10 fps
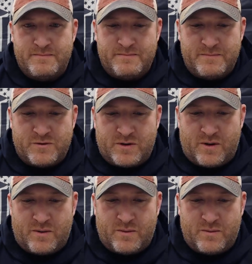
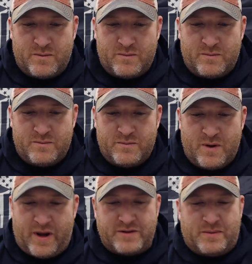So
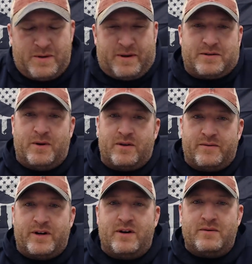I'm gonna make a small little
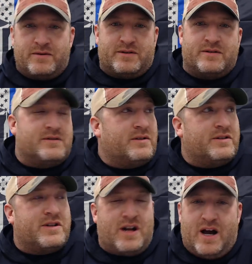video. This is
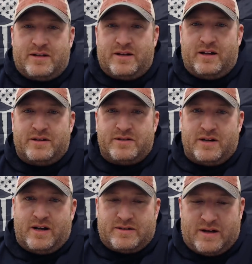Legit
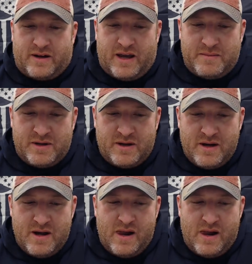Hostile Gaming.